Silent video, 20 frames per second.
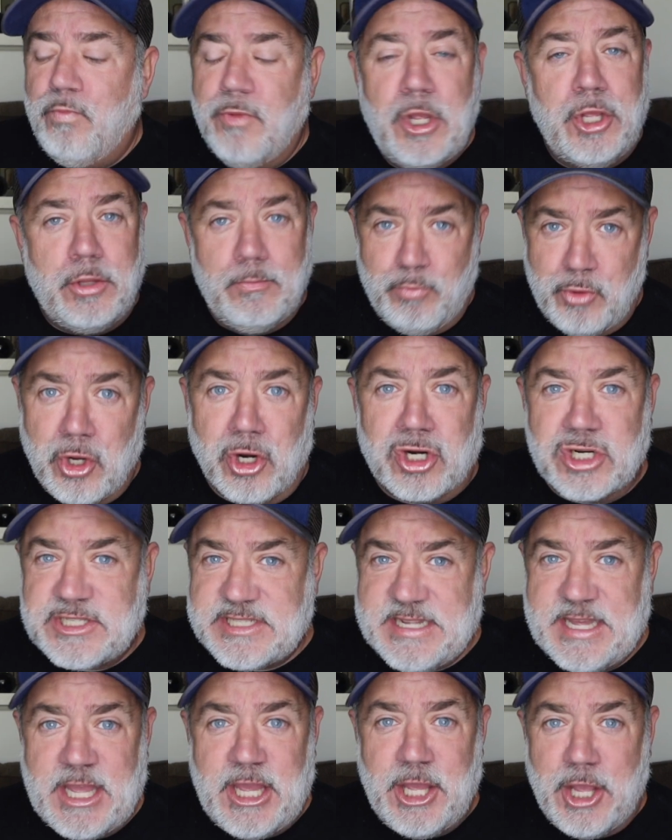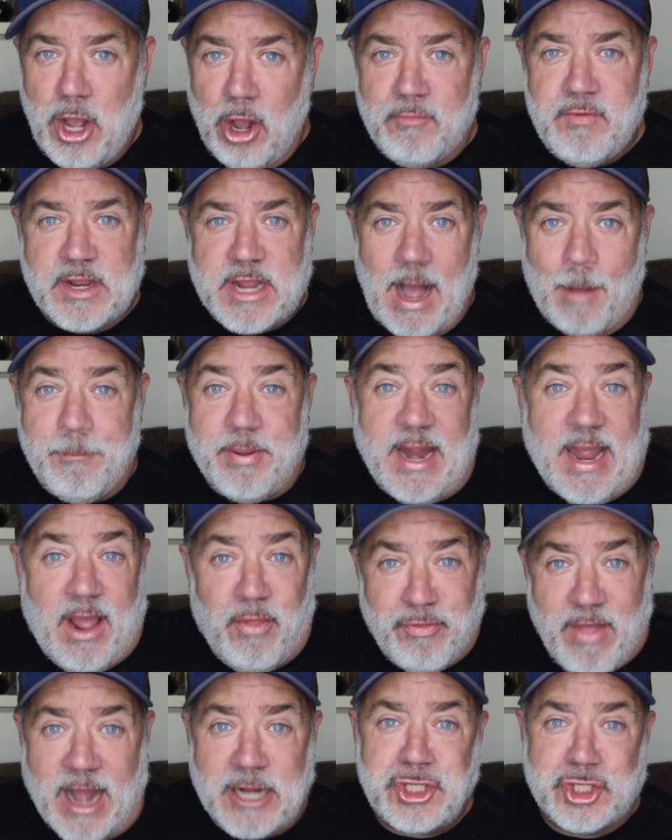you're CEO of a company,
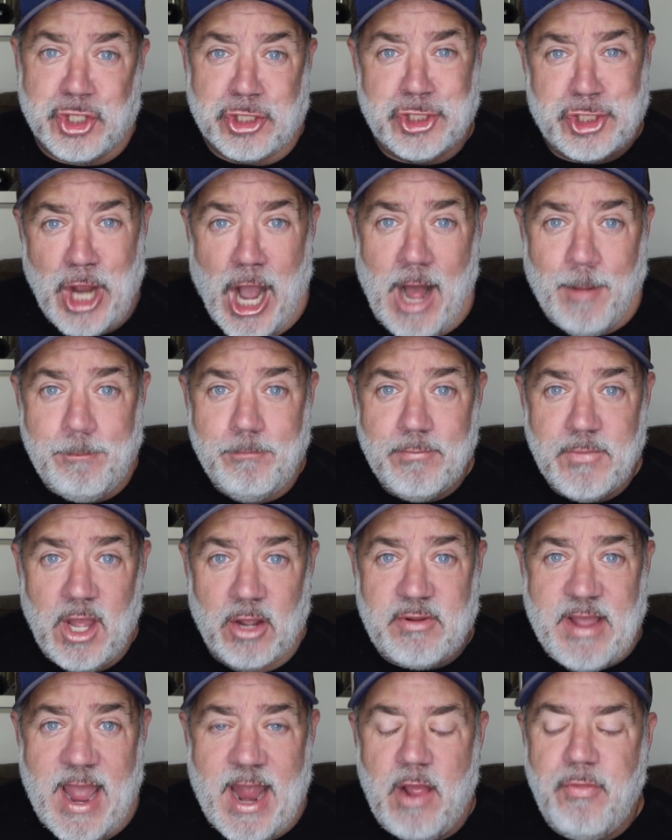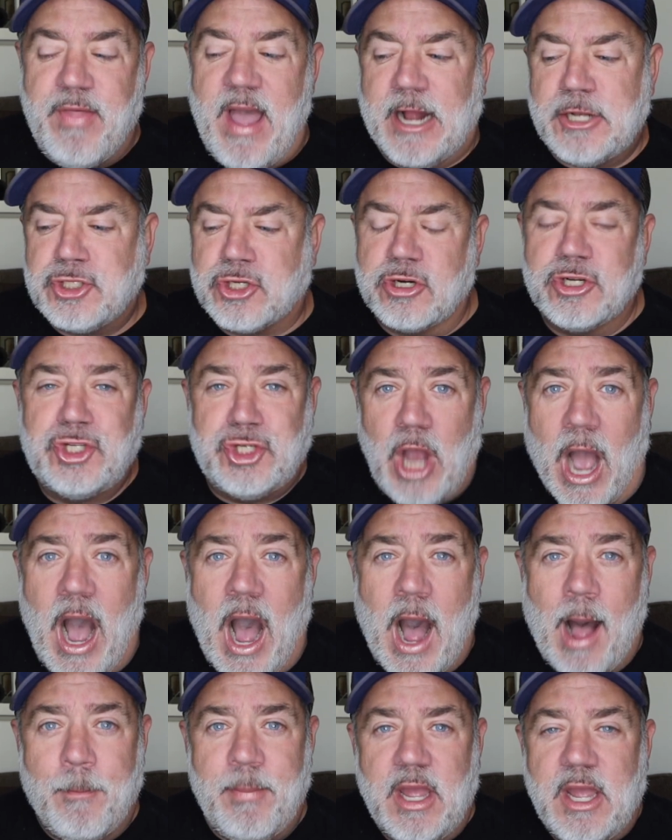that's your job, okay? That's your
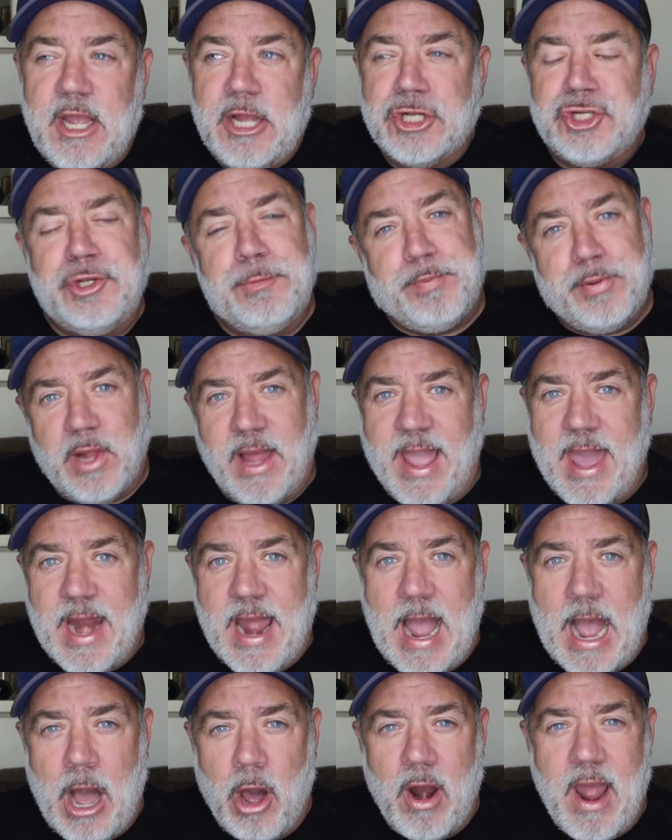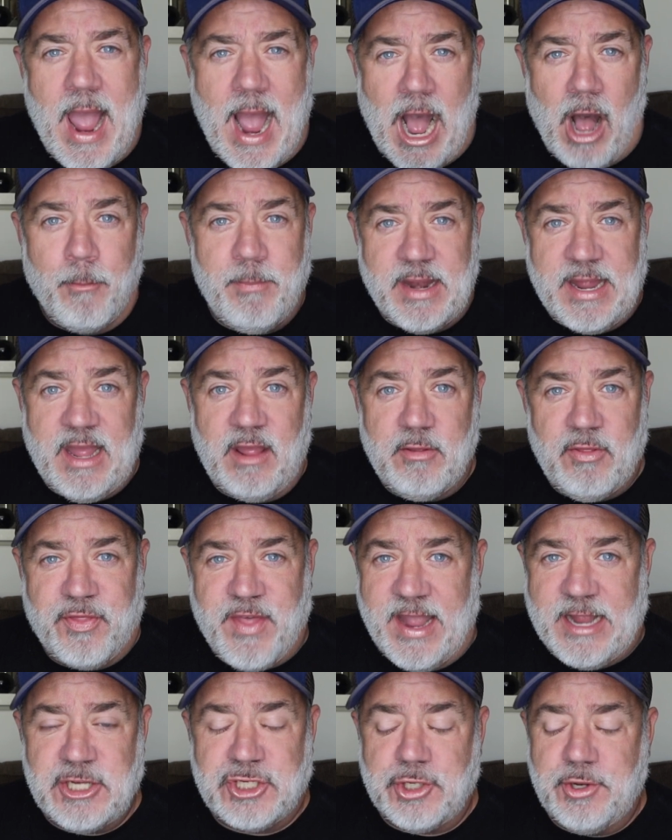job to plan out how many
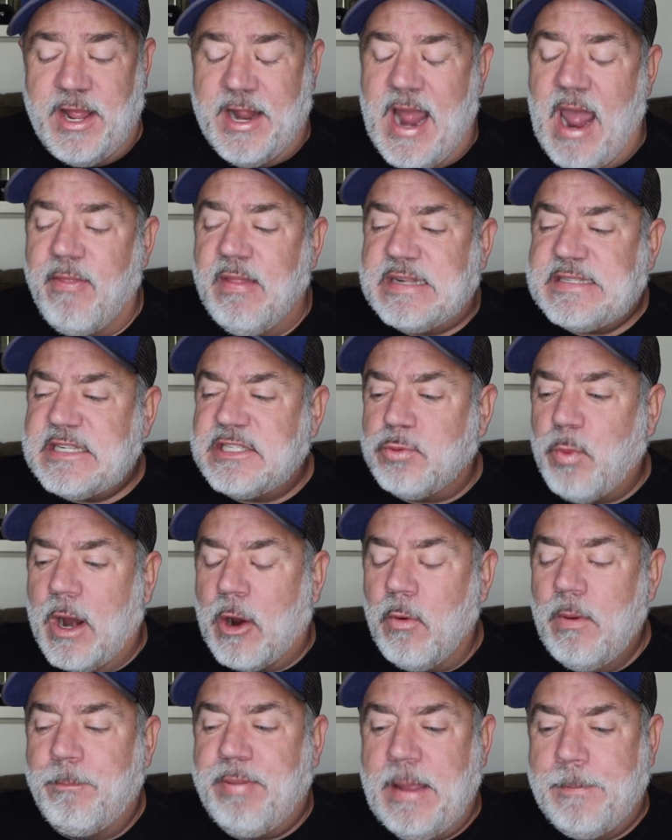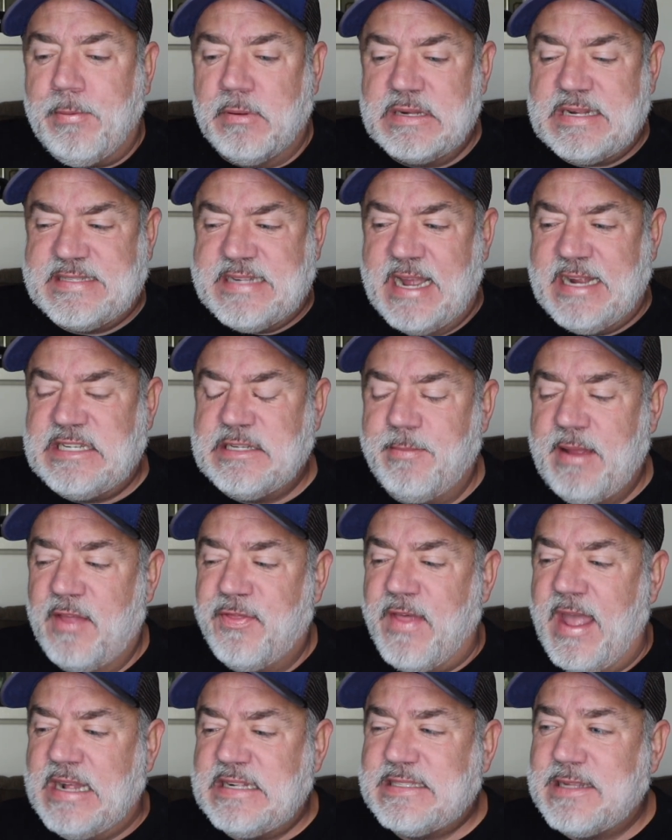things you need. And this is where when people say to me
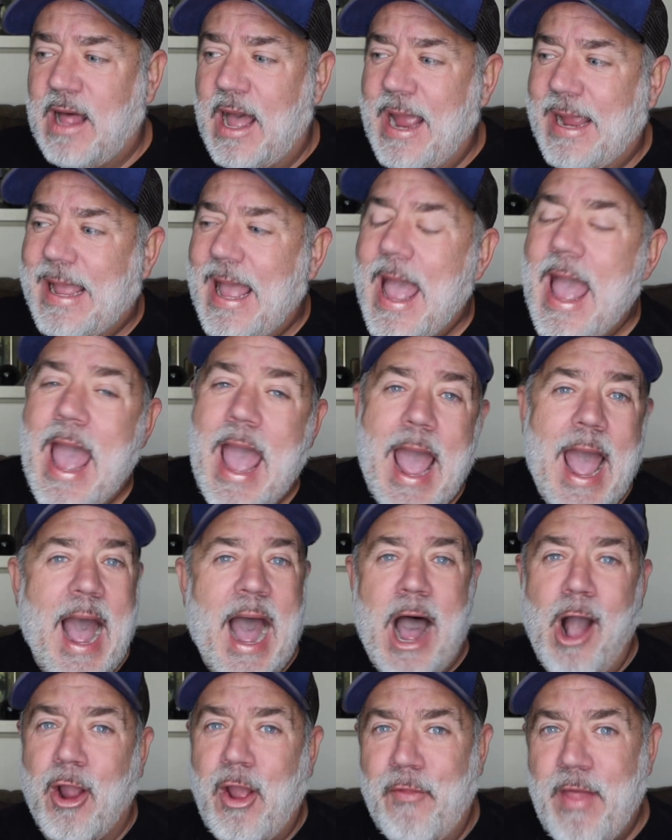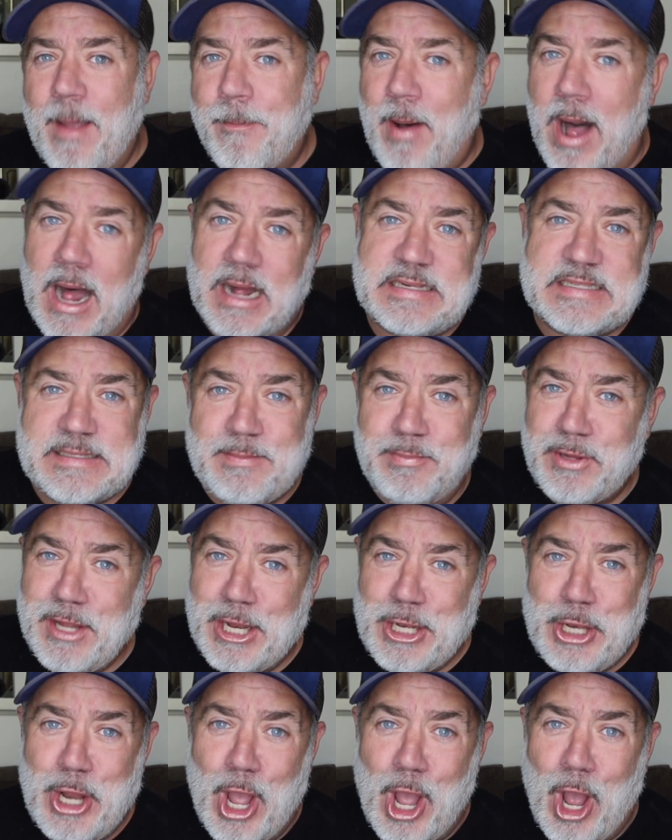things like, how could they possibly
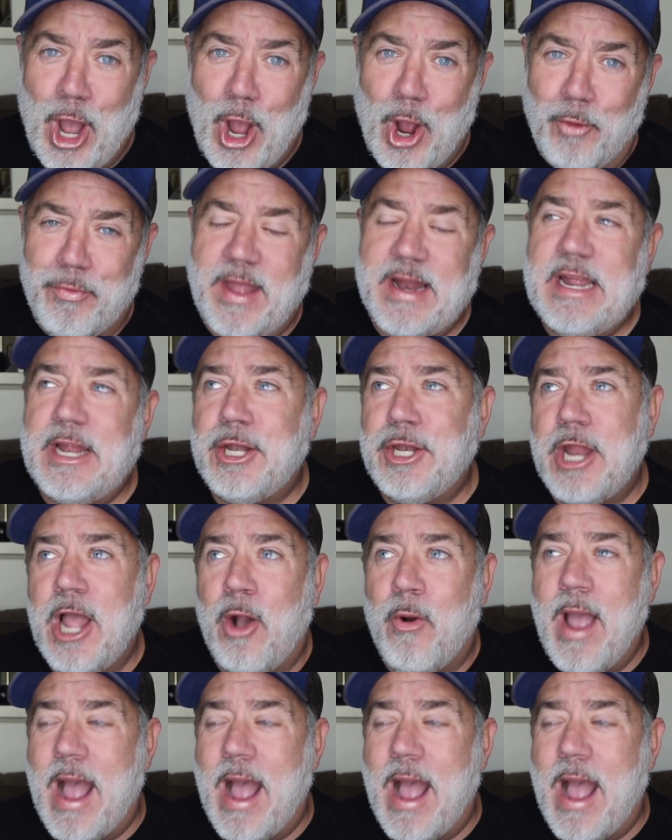know? They didn't know